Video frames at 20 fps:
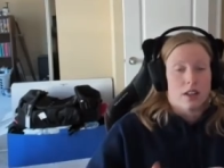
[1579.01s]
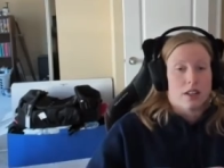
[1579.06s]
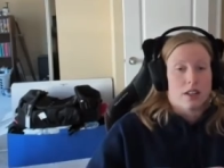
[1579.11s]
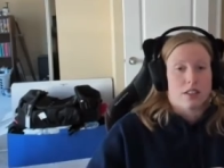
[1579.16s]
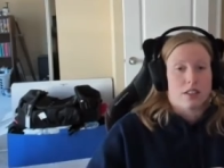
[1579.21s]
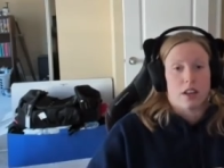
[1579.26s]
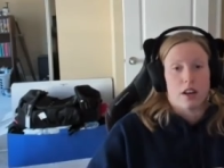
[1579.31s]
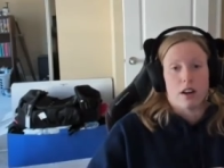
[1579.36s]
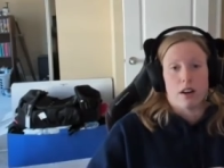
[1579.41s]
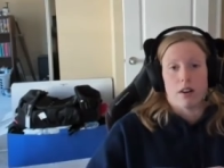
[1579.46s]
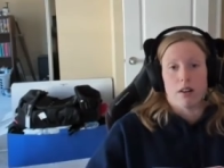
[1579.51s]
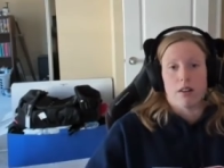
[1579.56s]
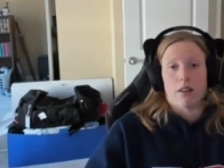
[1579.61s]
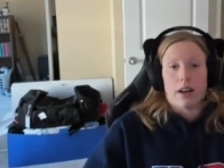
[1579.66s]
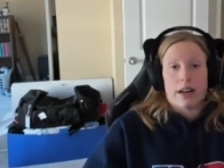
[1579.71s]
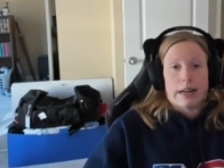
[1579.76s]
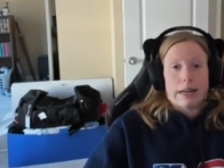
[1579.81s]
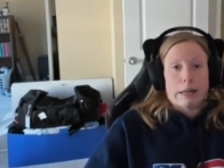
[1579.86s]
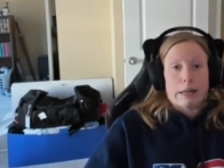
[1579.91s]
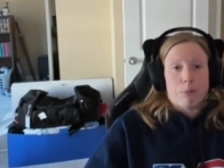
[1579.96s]
So,
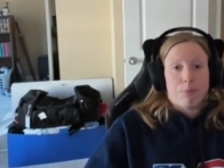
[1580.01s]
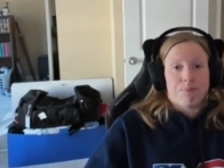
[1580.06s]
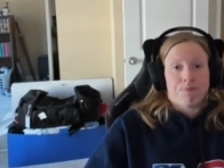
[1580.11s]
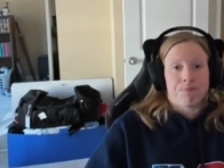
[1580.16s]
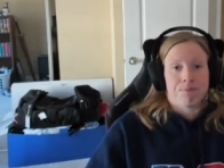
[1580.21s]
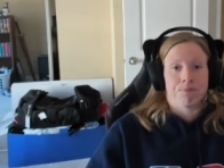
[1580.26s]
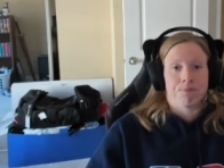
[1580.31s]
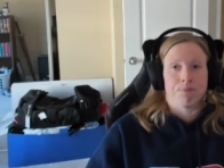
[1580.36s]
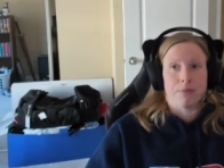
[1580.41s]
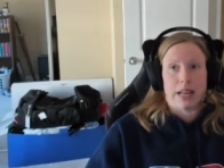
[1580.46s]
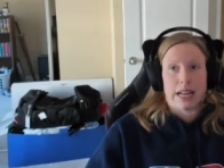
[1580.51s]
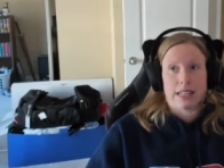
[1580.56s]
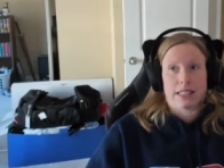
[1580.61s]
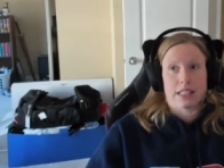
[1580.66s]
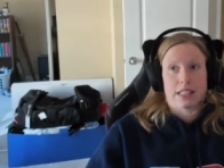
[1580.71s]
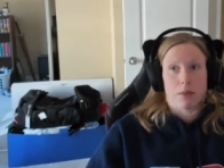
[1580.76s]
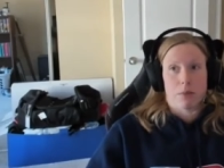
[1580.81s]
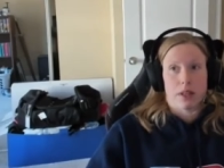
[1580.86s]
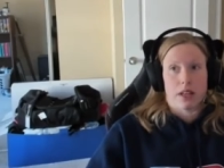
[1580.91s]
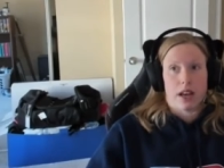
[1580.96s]
um, that's
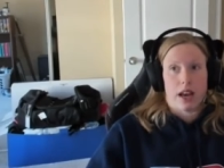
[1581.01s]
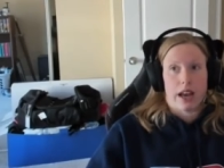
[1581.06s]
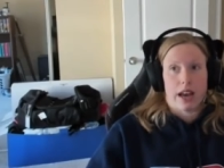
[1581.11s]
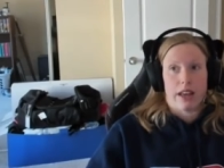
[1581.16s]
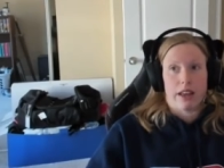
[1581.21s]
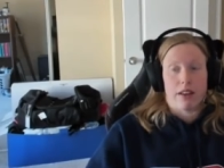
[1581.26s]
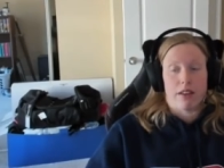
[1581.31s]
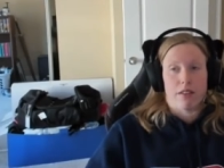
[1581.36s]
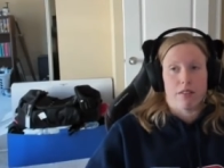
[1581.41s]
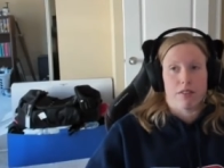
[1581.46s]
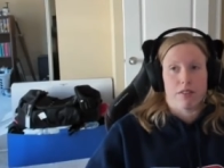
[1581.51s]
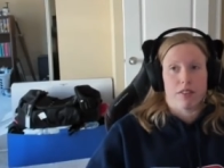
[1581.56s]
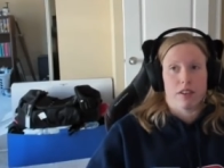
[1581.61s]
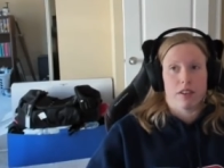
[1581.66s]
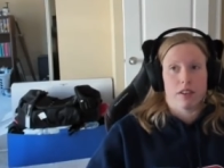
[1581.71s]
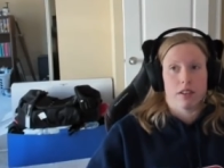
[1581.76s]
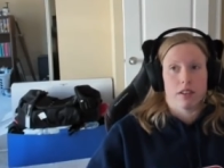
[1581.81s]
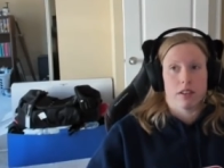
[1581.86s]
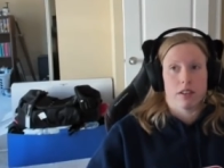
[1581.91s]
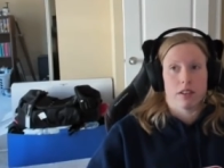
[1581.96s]
something I have
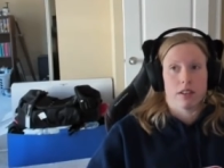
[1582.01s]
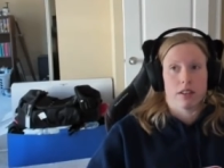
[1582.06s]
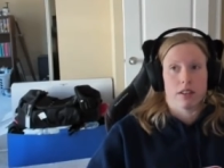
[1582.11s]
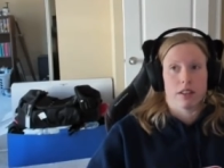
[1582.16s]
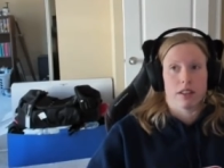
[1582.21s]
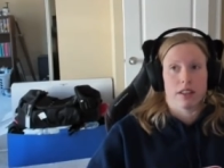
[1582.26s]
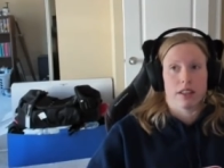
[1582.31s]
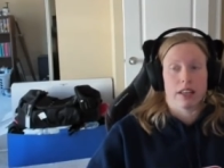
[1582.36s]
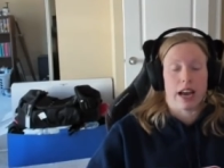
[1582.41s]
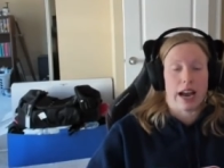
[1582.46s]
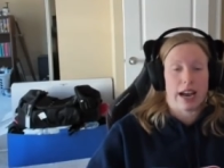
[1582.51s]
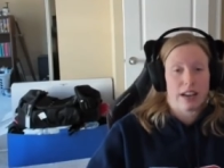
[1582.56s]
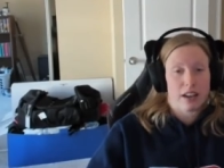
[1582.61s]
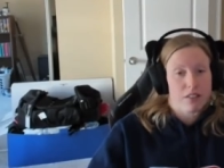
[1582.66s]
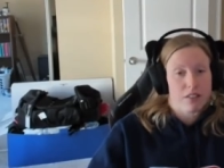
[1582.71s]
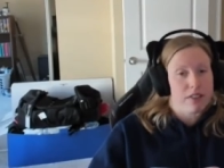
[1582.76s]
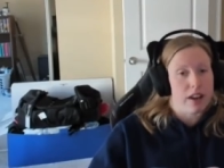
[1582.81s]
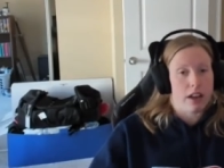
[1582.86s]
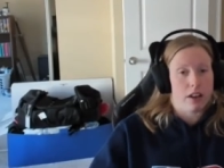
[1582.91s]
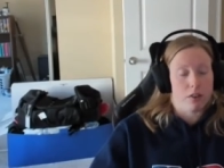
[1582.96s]
kind
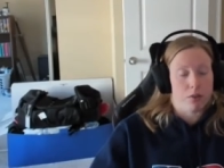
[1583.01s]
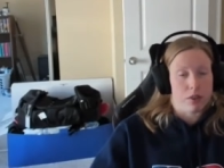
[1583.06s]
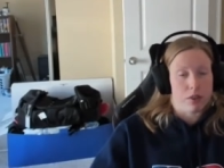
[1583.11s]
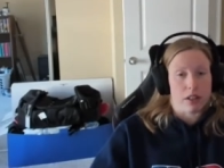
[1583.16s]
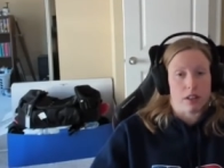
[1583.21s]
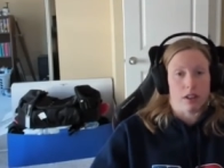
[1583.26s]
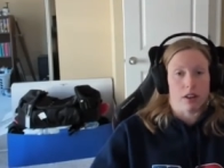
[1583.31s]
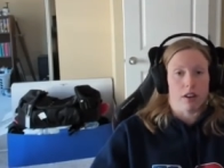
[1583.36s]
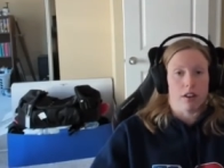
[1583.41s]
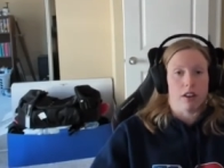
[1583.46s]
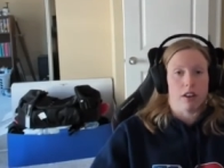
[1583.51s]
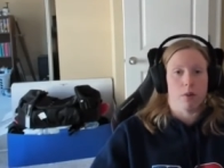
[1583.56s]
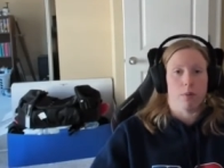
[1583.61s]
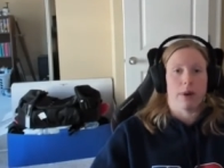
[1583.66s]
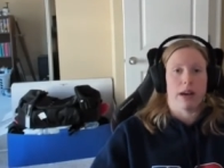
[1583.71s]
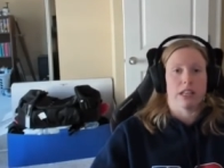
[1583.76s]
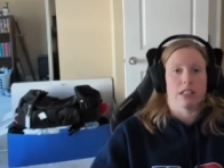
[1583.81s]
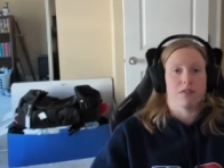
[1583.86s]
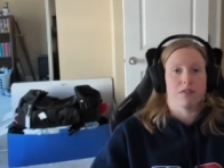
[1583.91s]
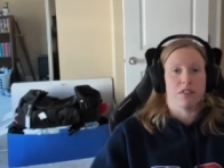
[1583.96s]
of had to relearn in the
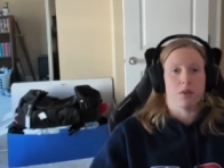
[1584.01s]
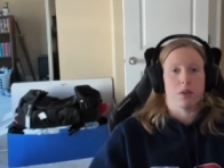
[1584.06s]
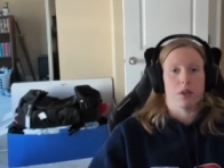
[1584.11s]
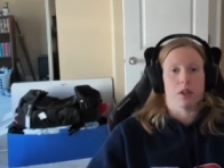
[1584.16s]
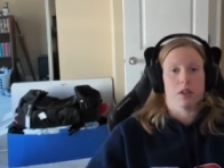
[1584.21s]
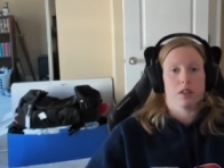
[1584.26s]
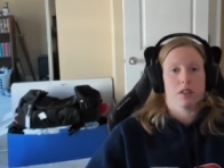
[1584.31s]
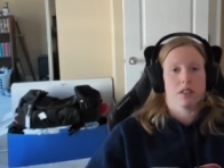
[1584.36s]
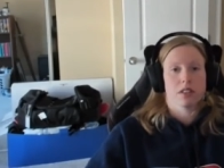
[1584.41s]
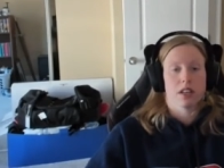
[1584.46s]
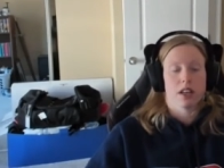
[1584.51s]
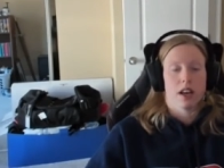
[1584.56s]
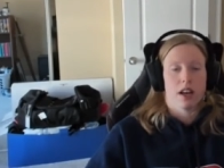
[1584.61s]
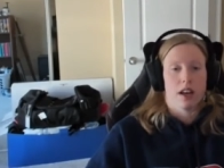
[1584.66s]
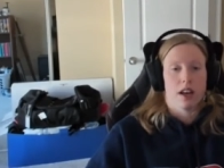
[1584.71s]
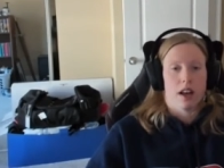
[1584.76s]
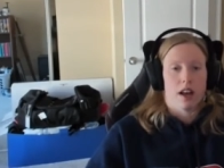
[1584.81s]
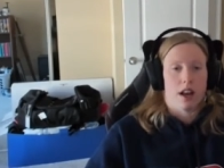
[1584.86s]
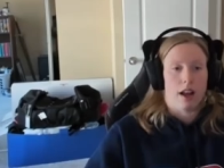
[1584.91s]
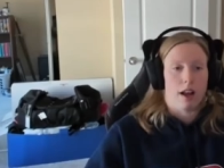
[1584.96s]
past few years.
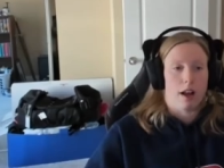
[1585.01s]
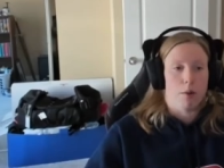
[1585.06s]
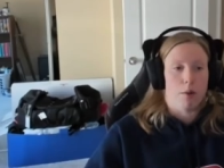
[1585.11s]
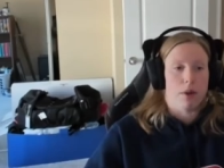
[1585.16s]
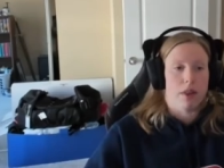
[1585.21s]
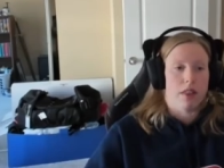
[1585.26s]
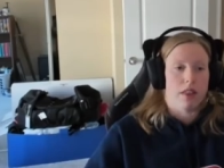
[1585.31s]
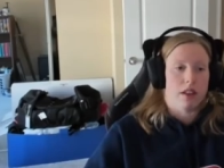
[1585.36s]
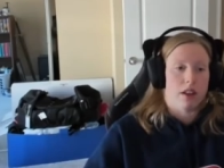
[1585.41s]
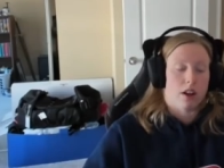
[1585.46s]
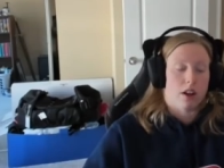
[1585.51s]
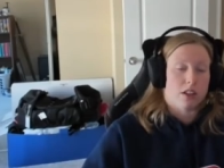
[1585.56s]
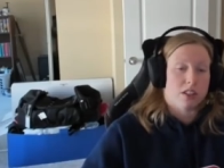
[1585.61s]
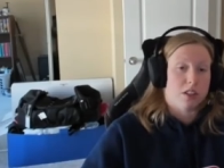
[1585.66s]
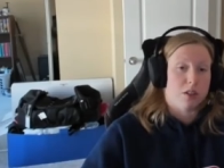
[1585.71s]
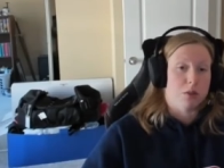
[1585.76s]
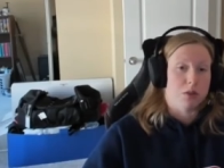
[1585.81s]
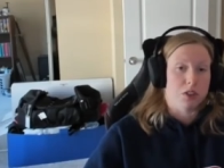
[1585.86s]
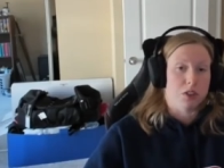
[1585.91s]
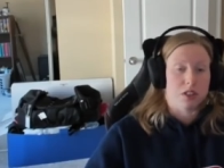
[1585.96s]
Um, and that
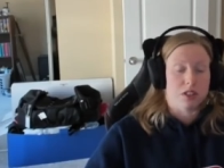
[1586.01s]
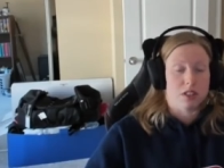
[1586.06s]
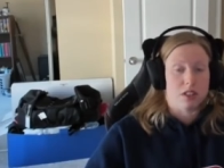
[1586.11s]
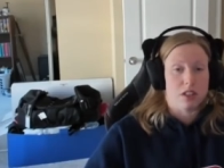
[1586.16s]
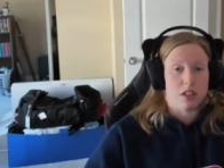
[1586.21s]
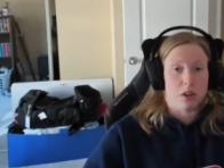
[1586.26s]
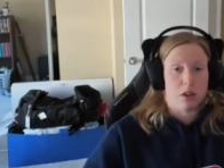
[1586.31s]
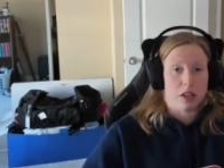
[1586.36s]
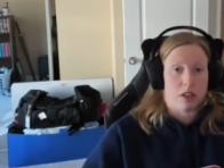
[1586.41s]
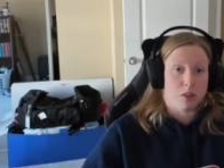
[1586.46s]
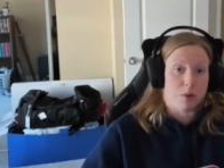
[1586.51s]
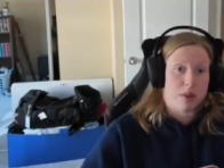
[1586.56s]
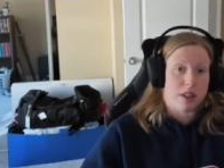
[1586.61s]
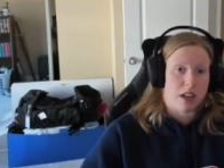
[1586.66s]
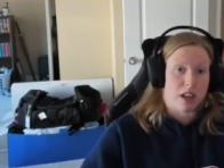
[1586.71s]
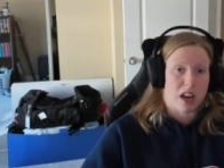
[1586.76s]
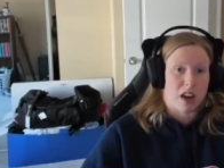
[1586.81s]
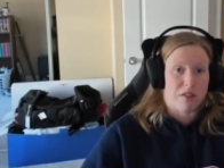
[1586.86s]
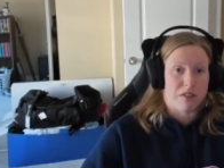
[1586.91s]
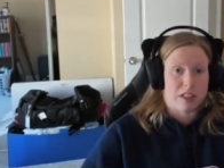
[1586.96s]
also just, you know, gives me
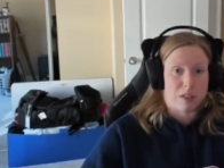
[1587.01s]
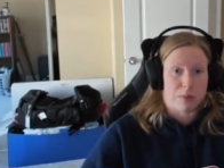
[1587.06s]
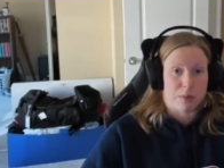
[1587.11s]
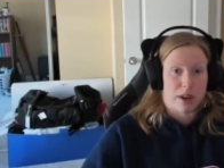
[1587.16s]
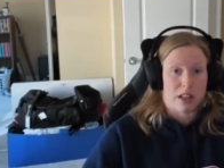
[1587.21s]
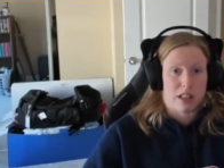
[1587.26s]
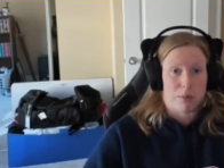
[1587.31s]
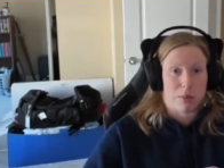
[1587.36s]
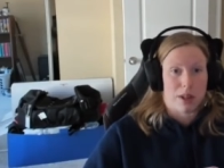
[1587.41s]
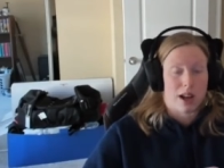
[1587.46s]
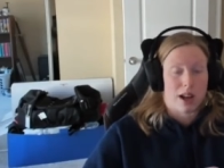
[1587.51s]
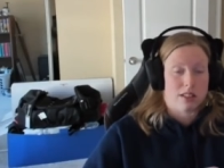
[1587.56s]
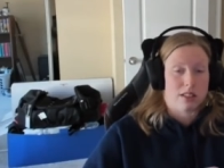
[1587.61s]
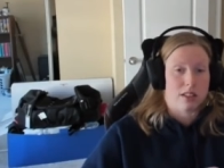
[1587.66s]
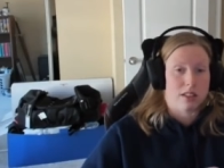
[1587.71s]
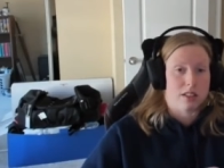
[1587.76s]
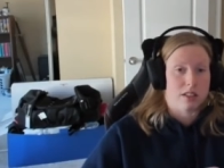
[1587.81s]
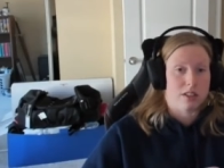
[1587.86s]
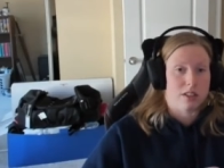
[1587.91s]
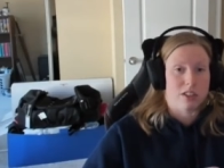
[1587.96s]
that confidence behind the blocks
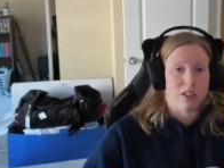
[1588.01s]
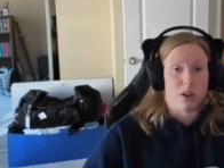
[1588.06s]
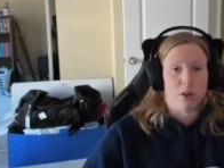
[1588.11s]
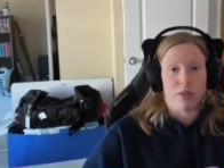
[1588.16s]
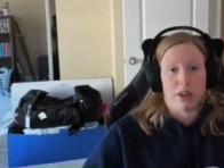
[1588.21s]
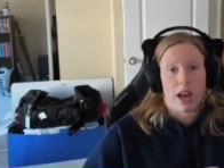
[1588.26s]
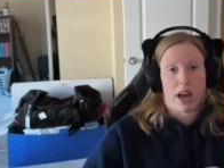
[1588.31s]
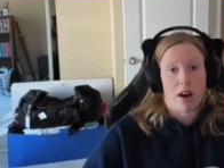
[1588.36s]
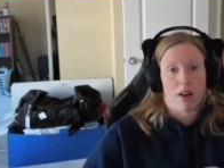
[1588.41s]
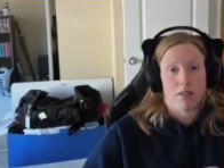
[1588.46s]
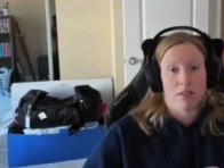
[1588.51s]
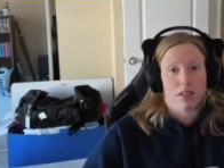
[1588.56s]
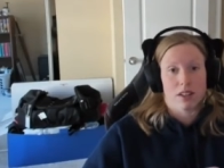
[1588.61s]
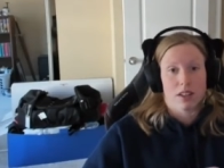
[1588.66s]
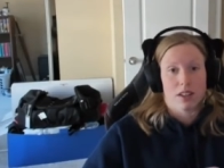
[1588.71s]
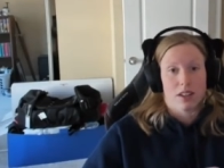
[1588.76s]
because there's no doubt